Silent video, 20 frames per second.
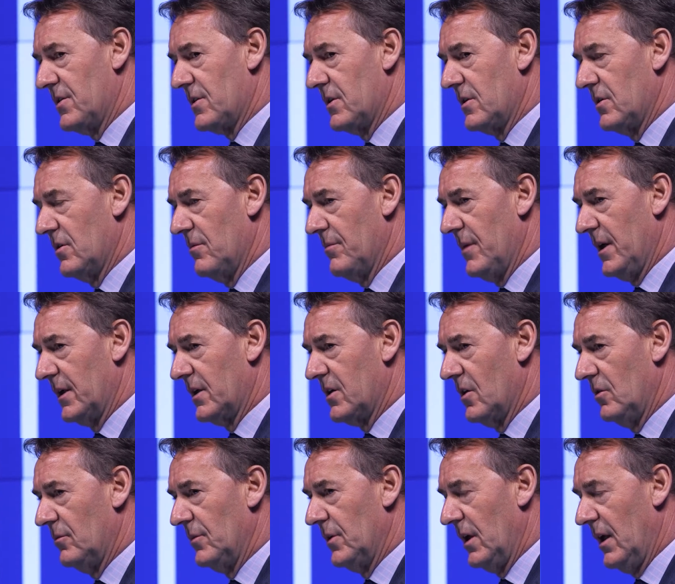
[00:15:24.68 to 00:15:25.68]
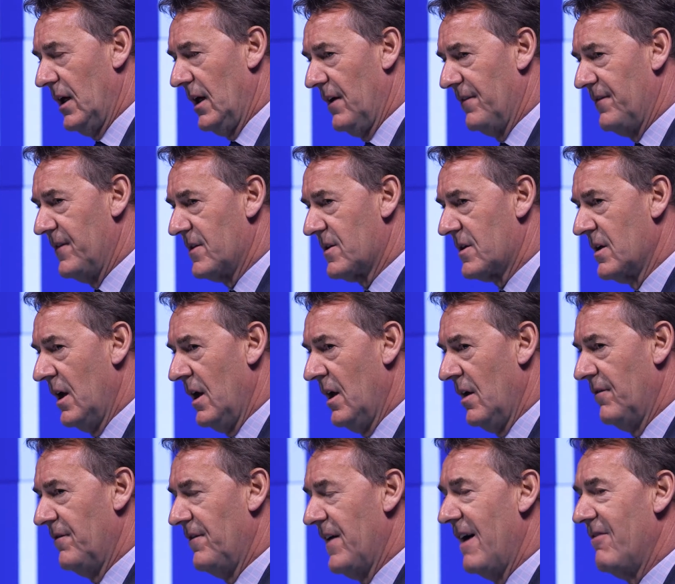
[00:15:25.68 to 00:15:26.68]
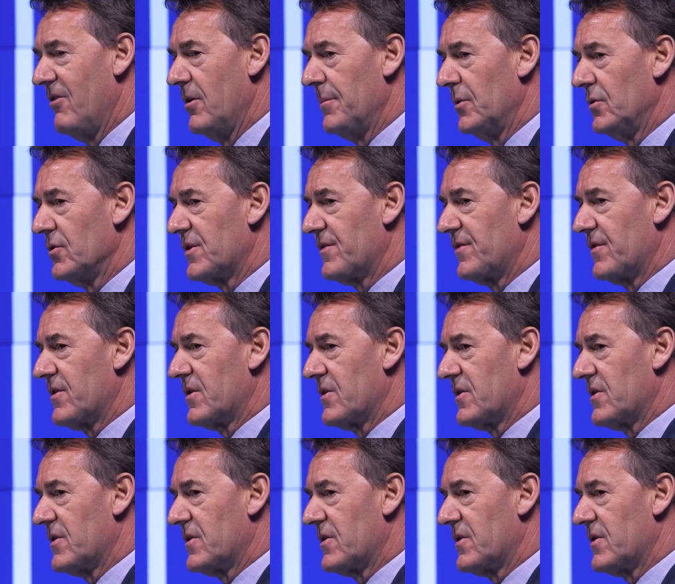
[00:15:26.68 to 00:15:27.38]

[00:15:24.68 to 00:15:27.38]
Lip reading: used to do in my Goldman life. It's variables for